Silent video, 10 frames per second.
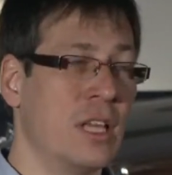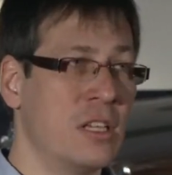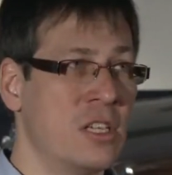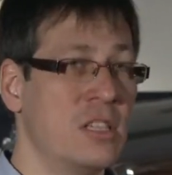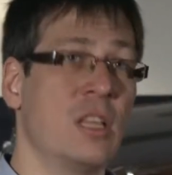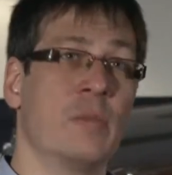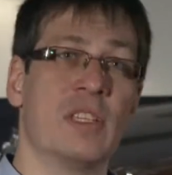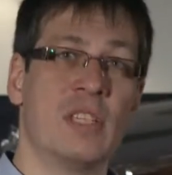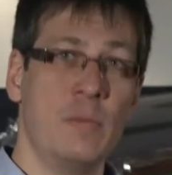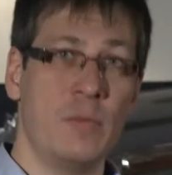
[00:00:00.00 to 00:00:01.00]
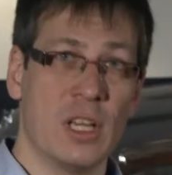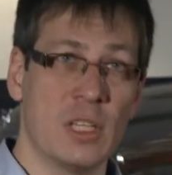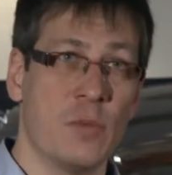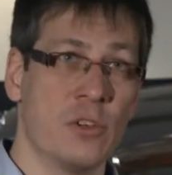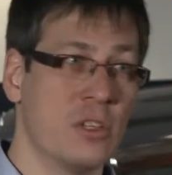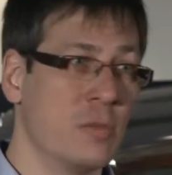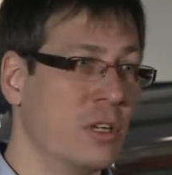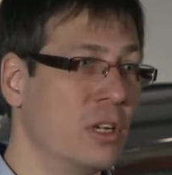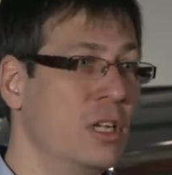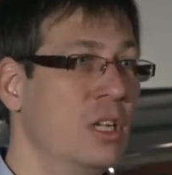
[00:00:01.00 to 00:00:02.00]
system as simple as
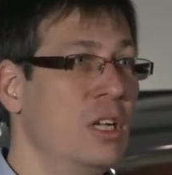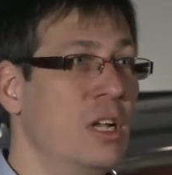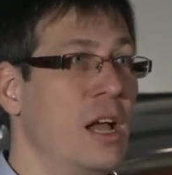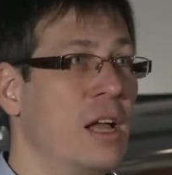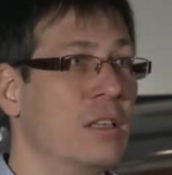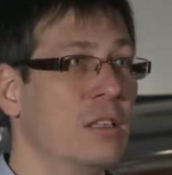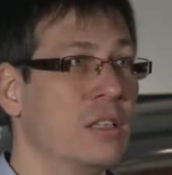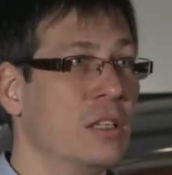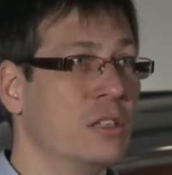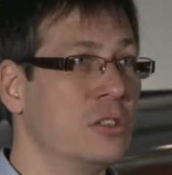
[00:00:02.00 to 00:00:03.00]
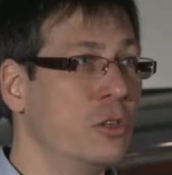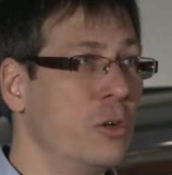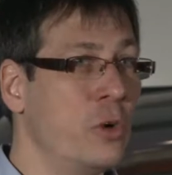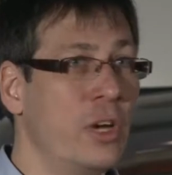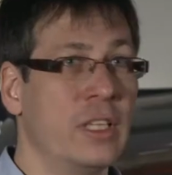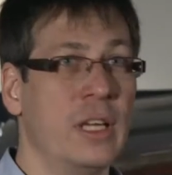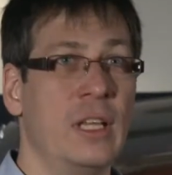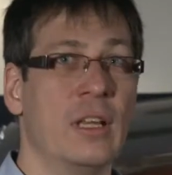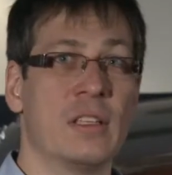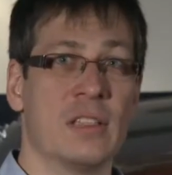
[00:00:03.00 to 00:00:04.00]
possible and to avoid any
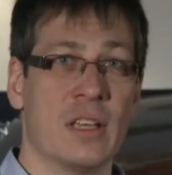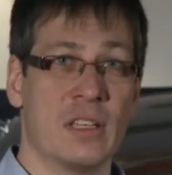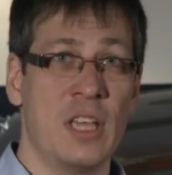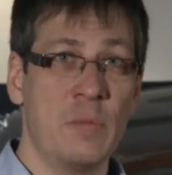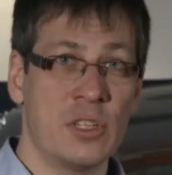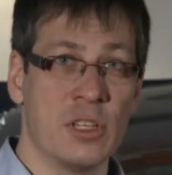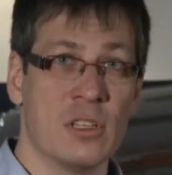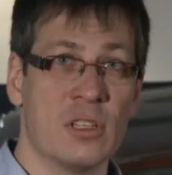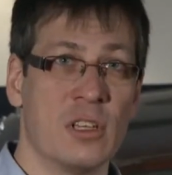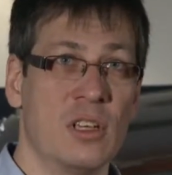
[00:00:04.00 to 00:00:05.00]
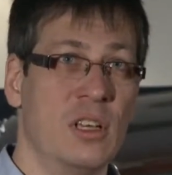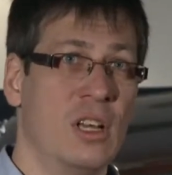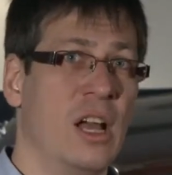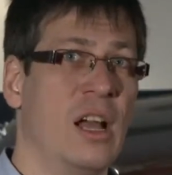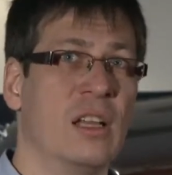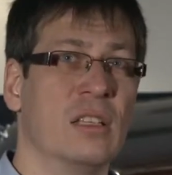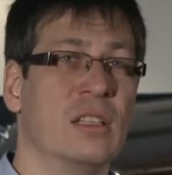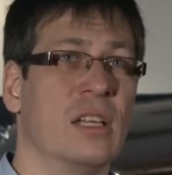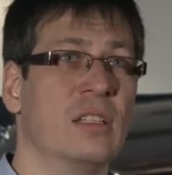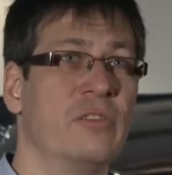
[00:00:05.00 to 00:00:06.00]
exceptions.
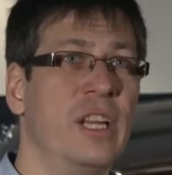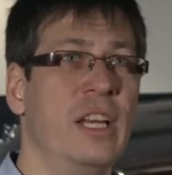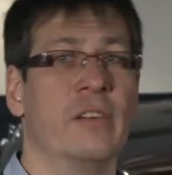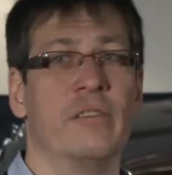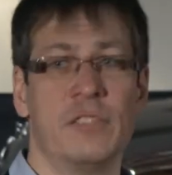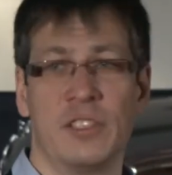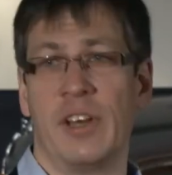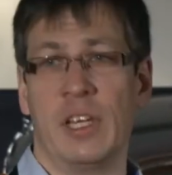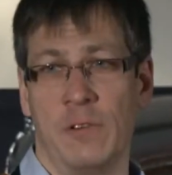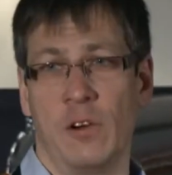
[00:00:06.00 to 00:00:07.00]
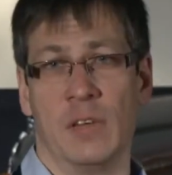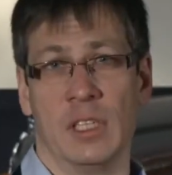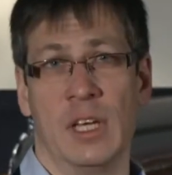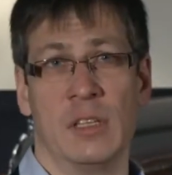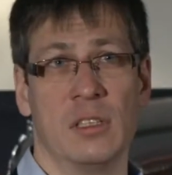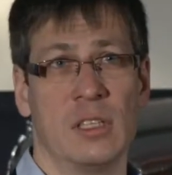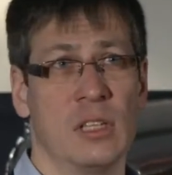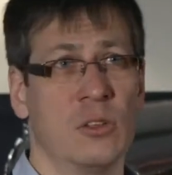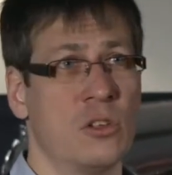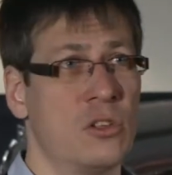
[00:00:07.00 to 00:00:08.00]
And really straightforward,
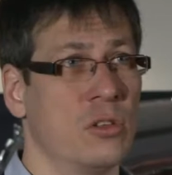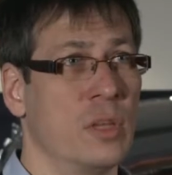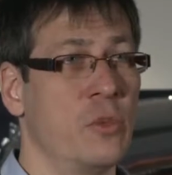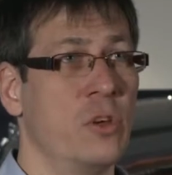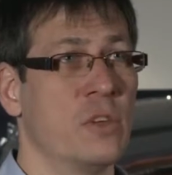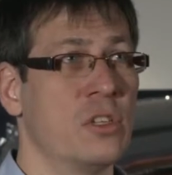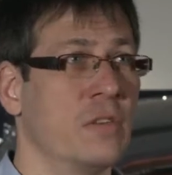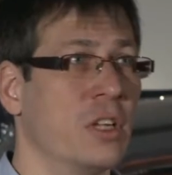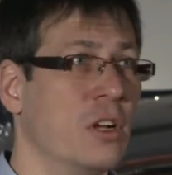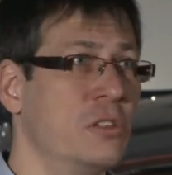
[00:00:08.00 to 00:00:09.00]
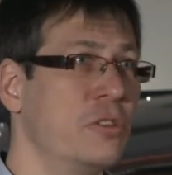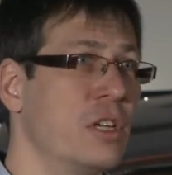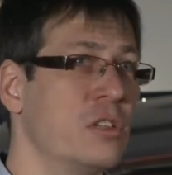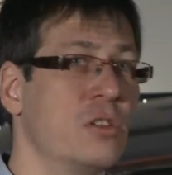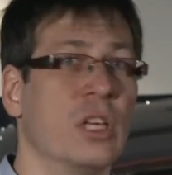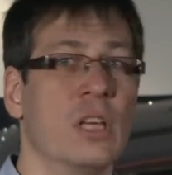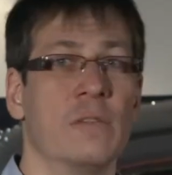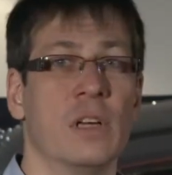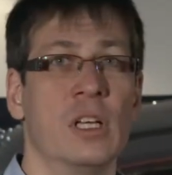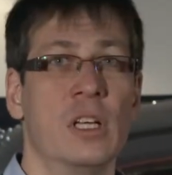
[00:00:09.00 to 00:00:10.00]
and also the purpose of the country is
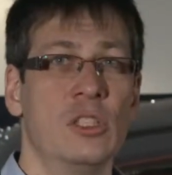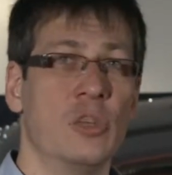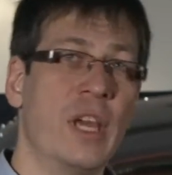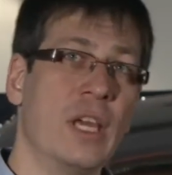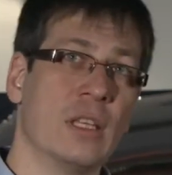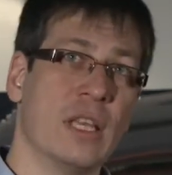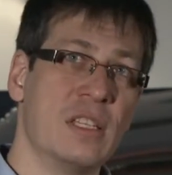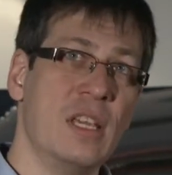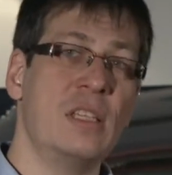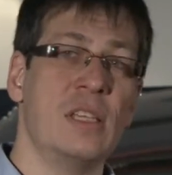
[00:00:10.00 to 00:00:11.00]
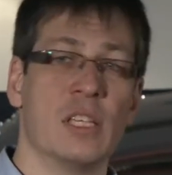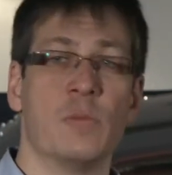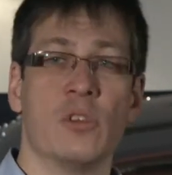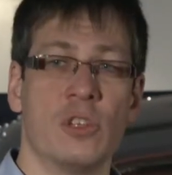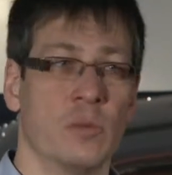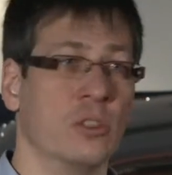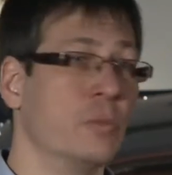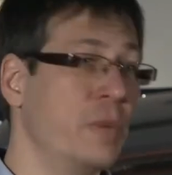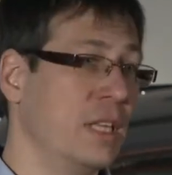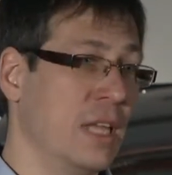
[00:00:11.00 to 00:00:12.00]
to make it as easy as possible to
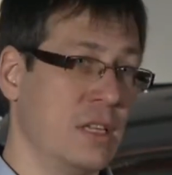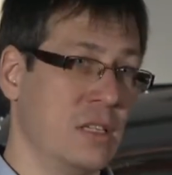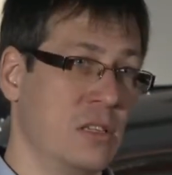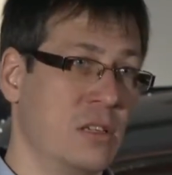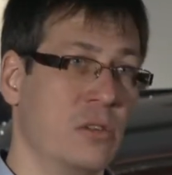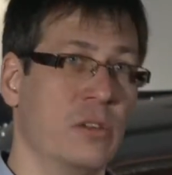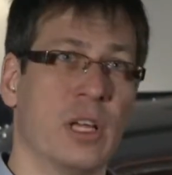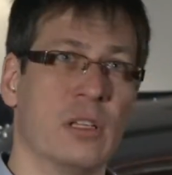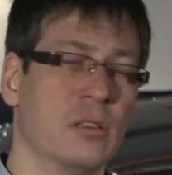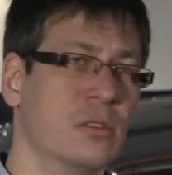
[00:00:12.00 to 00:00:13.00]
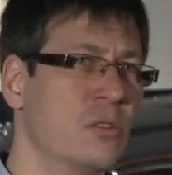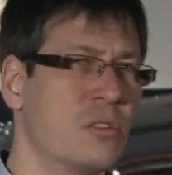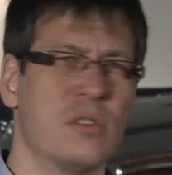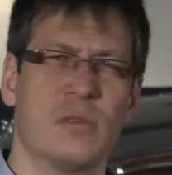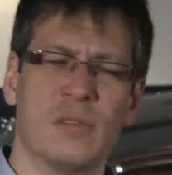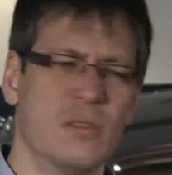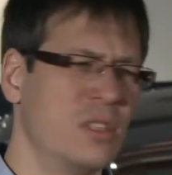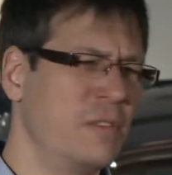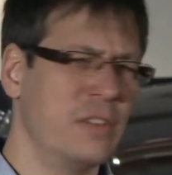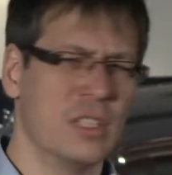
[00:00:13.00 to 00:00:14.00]
pay taxes. So you can use
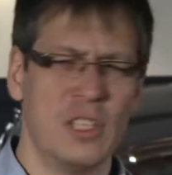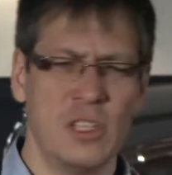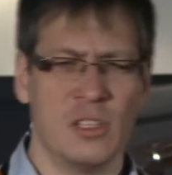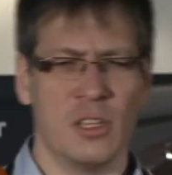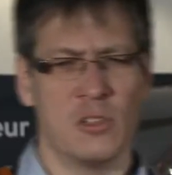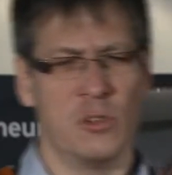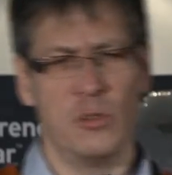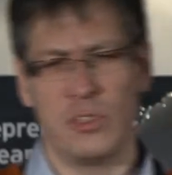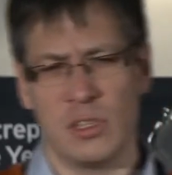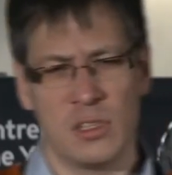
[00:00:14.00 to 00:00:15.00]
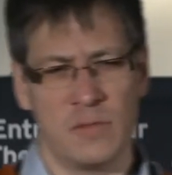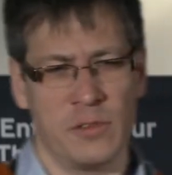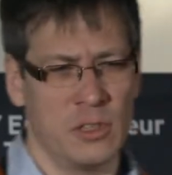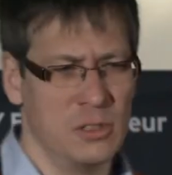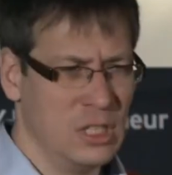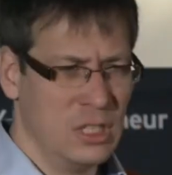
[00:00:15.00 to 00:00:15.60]
different digital solutions for